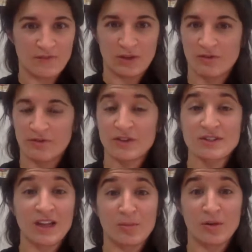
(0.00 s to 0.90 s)
they don't feel
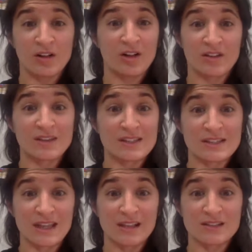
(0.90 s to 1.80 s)
stable, all of these
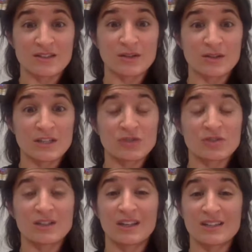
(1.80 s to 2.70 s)
things. So it's
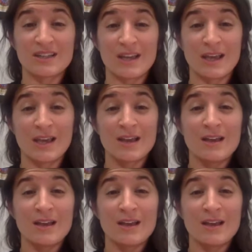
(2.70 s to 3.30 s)
interesting to see